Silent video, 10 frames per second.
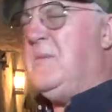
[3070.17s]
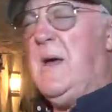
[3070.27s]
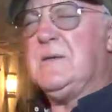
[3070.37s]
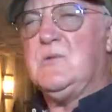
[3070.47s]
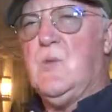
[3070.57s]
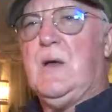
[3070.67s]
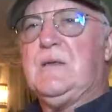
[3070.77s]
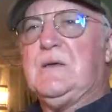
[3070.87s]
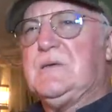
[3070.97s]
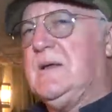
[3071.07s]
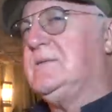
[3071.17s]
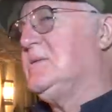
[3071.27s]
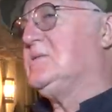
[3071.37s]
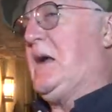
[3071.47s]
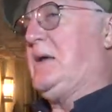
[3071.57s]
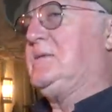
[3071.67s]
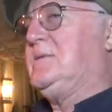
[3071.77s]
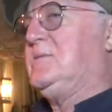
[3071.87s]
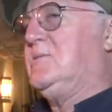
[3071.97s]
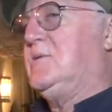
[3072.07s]
imagine why they sent these guys
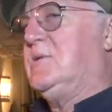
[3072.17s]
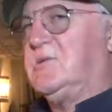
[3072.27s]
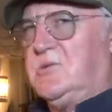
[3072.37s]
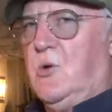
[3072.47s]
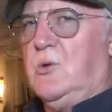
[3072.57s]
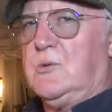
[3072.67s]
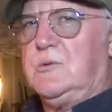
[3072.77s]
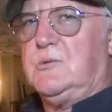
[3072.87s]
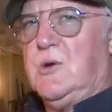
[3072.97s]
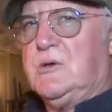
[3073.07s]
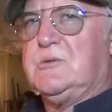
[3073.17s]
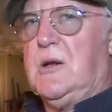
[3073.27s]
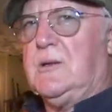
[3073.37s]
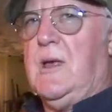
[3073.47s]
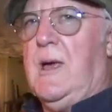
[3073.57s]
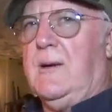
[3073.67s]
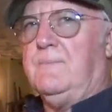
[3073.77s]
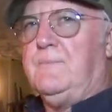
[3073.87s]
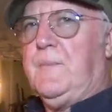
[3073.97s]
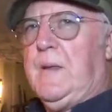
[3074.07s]
into the assault dressed like that.
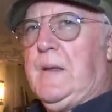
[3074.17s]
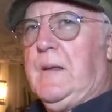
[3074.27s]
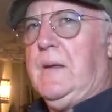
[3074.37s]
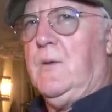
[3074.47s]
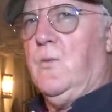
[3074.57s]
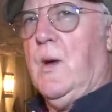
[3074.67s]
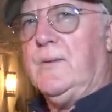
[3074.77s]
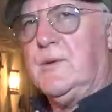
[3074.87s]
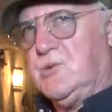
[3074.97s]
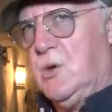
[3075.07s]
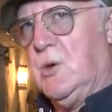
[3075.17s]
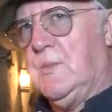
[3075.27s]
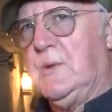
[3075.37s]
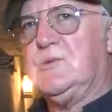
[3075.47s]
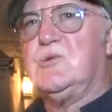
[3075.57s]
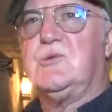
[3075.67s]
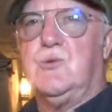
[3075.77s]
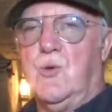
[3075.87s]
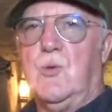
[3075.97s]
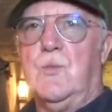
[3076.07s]
When the German
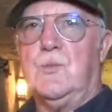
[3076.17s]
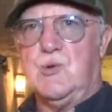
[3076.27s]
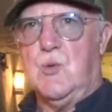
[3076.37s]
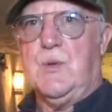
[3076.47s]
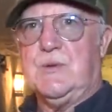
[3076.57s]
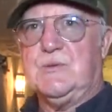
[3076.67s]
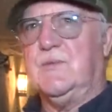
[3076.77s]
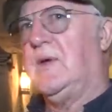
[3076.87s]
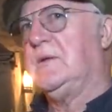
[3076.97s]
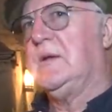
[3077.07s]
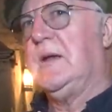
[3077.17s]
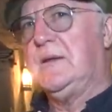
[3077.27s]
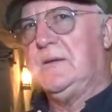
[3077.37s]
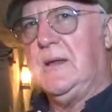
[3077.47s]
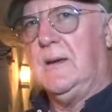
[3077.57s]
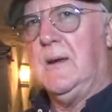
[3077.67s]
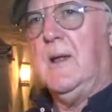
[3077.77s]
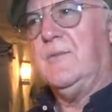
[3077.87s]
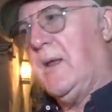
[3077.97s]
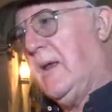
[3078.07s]
stormtroopers of
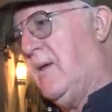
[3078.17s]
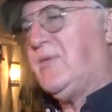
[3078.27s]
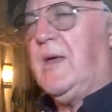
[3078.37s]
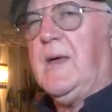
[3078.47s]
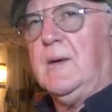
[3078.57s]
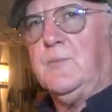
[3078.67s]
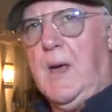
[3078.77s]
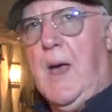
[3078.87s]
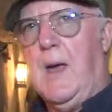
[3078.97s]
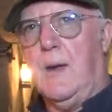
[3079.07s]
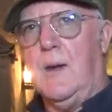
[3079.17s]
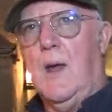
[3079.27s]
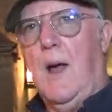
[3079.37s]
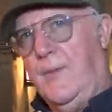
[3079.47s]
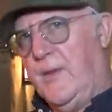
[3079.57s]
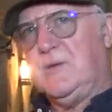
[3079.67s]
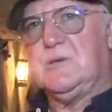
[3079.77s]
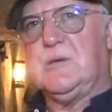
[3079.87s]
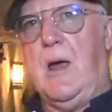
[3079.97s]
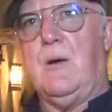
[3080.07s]
1918, they left their kit behind and they
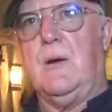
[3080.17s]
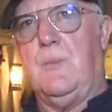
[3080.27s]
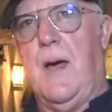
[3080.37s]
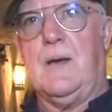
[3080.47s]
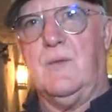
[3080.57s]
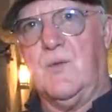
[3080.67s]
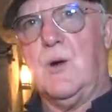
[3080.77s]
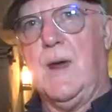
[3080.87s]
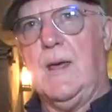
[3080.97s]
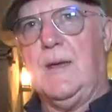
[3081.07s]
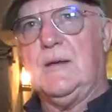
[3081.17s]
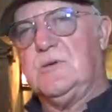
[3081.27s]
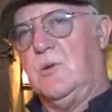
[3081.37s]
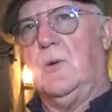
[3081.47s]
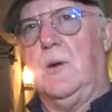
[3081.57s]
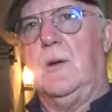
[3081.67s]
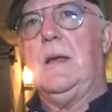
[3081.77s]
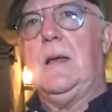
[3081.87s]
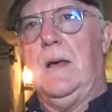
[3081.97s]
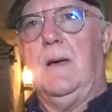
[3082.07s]
just carried a bag of grenades or
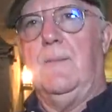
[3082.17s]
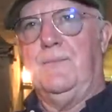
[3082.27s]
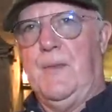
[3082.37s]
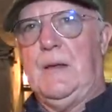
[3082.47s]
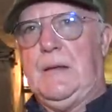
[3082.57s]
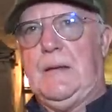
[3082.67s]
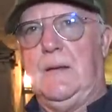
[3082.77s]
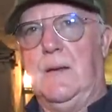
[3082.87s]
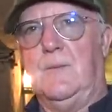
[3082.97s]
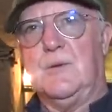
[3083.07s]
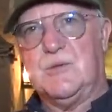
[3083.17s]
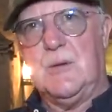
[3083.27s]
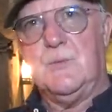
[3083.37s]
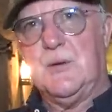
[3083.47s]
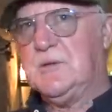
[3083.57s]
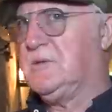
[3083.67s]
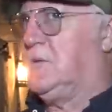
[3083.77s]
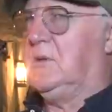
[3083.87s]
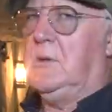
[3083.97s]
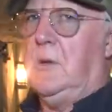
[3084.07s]
a machine pistol.